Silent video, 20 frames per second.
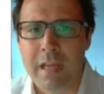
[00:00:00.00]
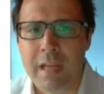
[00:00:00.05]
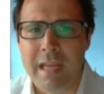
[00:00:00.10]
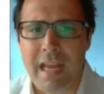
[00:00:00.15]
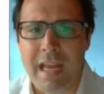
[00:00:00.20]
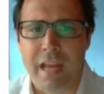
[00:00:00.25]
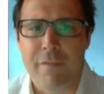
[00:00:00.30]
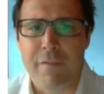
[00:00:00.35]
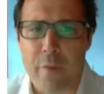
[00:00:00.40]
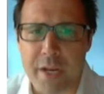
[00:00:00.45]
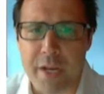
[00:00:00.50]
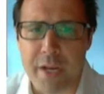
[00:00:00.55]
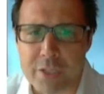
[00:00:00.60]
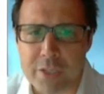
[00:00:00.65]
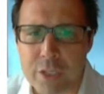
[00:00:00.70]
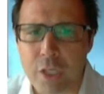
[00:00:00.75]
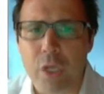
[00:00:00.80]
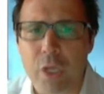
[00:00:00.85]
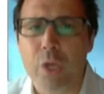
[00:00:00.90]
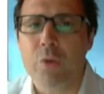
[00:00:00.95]
If we
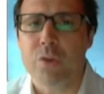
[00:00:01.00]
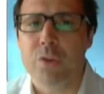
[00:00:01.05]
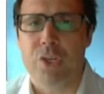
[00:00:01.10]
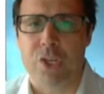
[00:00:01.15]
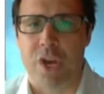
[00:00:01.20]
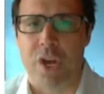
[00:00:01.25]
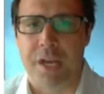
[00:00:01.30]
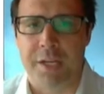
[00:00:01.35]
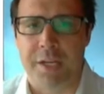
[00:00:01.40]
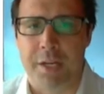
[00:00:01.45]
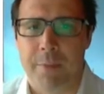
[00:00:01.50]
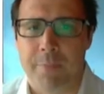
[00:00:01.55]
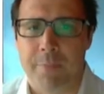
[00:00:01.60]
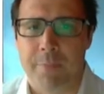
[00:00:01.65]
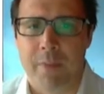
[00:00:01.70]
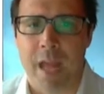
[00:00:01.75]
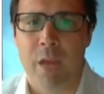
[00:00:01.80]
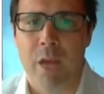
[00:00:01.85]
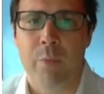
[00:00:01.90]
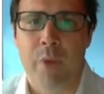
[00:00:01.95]
exclude China
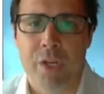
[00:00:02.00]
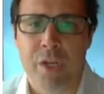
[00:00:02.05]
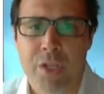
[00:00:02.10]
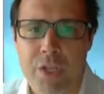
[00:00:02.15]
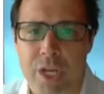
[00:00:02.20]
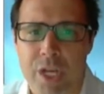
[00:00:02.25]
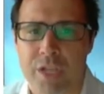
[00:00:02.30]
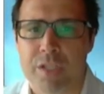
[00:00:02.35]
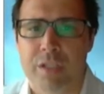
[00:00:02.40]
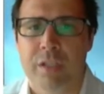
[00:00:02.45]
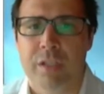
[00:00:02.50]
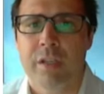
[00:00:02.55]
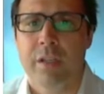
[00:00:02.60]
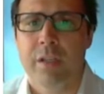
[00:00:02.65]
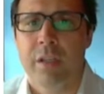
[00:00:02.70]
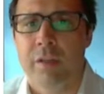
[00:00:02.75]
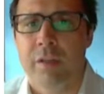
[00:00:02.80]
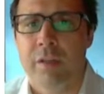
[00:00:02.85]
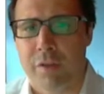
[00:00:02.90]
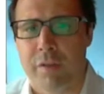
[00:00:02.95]
and we adjust
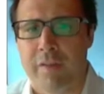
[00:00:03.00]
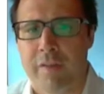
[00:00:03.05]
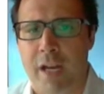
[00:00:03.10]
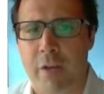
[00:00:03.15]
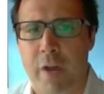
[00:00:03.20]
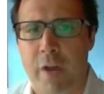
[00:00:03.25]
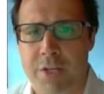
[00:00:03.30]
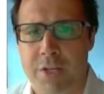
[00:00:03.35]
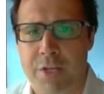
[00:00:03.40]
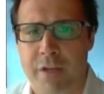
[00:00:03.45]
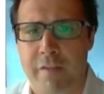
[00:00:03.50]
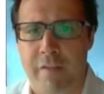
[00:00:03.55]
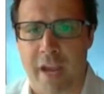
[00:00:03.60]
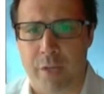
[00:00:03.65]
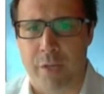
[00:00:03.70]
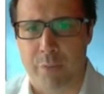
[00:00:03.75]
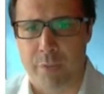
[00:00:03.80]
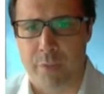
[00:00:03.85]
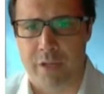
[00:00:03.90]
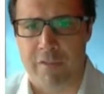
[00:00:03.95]
for the valuation
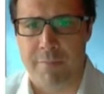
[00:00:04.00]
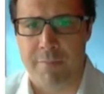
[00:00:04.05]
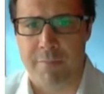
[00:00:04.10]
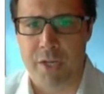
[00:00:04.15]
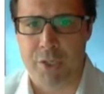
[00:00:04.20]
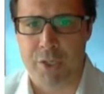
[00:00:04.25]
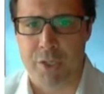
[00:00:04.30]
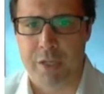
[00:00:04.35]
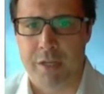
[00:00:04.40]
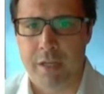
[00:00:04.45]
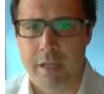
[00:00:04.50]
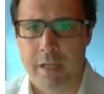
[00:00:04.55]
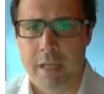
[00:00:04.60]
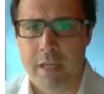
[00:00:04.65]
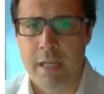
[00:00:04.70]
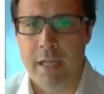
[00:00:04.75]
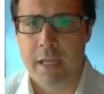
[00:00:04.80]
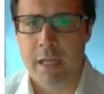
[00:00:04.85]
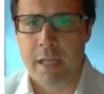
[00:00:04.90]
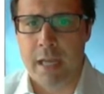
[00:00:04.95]
effects which I've mentioned,
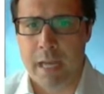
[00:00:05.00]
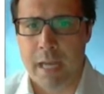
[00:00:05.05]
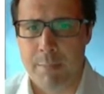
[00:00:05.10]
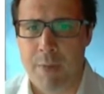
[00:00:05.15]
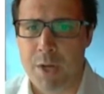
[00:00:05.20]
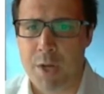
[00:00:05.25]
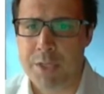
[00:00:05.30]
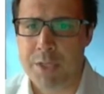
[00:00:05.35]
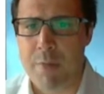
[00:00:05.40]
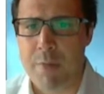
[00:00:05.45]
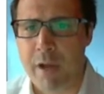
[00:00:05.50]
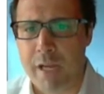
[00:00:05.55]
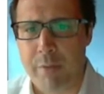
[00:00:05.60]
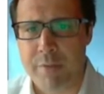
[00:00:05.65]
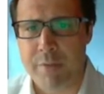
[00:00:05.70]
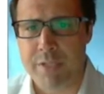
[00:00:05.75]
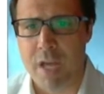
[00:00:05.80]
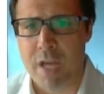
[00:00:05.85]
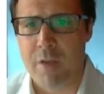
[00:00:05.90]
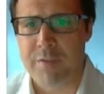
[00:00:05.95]
emerging market
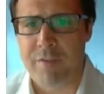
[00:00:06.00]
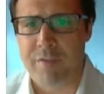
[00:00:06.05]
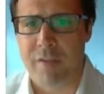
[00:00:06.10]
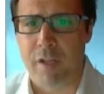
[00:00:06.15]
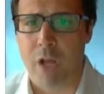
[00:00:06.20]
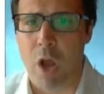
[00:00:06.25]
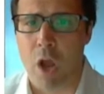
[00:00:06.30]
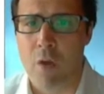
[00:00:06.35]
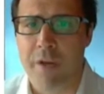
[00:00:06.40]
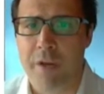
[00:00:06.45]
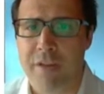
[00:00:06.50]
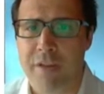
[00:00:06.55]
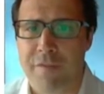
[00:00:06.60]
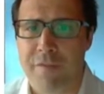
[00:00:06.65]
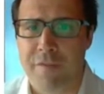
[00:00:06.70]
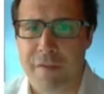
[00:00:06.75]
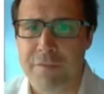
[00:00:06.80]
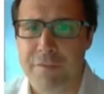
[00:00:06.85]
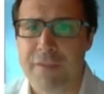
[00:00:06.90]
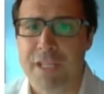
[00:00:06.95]
reserves fell only
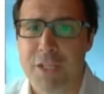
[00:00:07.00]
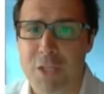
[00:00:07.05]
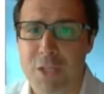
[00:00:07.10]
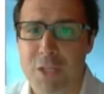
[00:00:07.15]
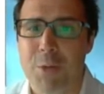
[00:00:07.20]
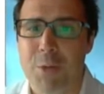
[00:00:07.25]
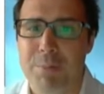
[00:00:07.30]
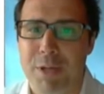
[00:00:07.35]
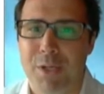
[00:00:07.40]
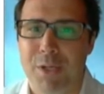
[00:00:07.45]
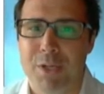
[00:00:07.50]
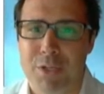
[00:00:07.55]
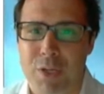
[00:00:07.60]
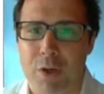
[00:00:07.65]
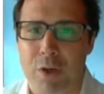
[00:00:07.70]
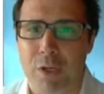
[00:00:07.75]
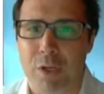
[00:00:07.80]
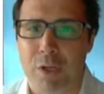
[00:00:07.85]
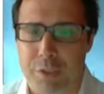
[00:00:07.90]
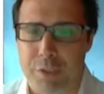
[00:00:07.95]
$52 billion,
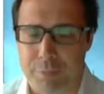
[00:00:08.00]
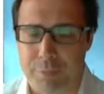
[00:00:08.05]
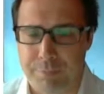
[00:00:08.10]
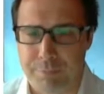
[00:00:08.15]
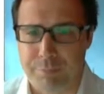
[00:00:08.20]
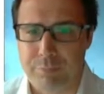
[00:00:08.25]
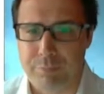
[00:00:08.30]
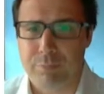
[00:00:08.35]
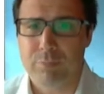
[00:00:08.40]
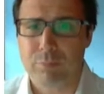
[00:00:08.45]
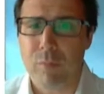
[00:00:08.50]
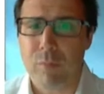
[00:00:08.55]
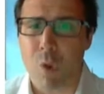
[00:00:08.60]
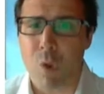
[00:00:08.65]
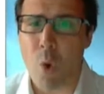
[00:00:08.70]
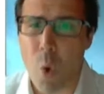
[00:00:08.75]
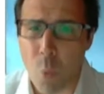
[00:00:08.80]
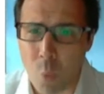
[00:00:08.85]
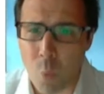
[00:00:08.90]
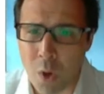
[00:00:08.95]

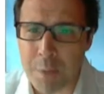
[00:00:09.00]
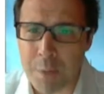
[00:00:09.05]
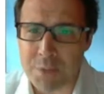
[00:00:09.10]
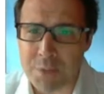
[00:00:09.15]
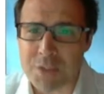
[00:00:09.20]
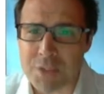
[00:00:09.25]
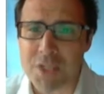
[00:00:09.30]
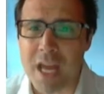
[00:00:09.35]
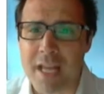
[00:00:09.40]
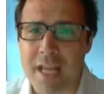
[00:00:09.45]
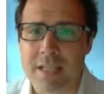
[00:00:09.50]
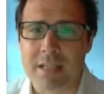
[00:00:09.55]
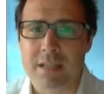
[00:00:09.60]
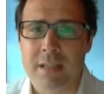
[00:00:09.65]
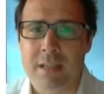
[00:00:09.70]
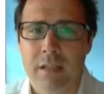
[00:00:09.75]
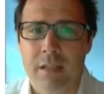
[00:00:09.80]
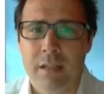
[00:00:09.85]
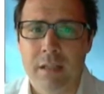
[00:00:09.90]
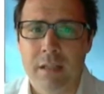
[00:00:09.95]
or 1%,
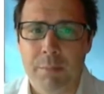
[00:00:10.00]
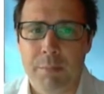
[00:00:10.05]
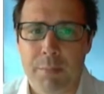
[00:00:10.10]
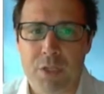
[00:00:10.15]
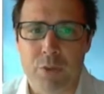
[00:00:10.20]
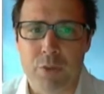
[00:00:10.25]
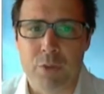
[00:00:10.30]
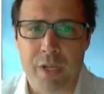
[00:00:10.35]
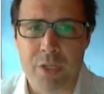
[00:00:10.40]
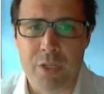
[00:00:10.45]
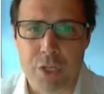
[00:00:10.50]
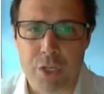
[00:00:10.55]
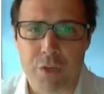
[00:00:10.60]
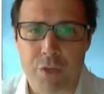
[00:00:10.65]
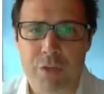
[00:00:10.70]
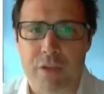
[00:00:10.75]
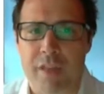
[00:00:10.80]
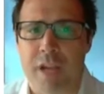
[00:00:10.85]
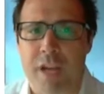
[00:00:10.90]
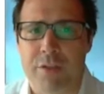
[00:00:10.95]
between
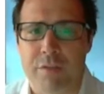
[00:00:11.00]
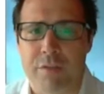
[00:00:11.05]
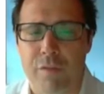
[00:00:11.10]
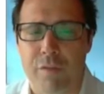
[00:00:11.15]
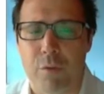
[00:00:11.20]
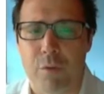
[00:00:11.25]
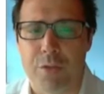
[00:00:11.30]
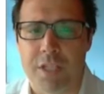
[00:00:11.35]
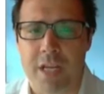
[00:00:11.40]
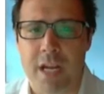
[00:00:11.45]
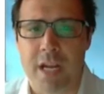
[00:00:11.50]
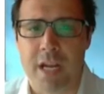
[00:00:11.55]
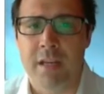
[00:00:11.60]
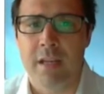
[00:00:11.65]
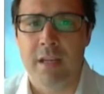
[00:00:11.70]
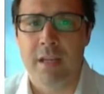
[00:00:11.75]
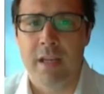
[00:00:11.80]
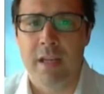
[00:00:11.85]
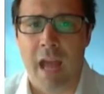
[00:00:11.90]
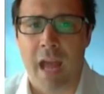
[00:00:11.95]
June
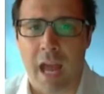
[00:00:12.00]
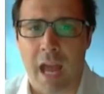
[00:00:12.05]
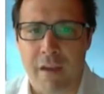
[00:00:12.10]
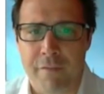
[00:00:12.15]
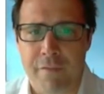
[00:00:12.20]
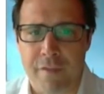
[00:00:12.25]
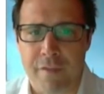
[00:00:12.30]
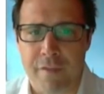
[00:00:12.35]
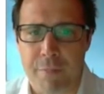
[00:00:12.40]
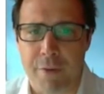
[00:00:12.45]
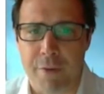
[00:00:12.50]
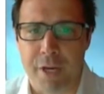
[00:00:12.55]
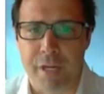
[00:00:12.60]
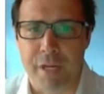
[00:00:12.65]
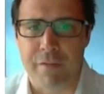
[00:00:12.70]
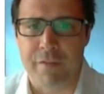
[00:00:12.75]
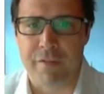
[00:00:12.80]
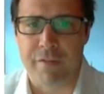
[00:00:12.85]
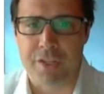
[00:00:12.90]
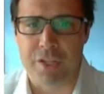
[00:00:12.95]
2014 and February
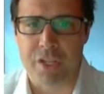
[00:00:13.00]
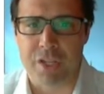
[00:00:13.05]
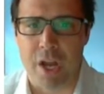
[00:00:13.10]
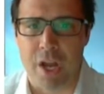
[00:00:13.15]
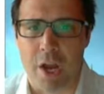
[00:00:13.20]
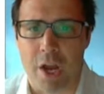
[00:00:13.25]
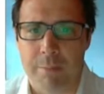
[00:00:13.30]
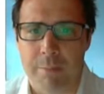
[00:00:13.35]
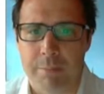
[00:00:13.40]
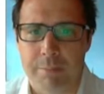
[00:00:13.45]
of this year.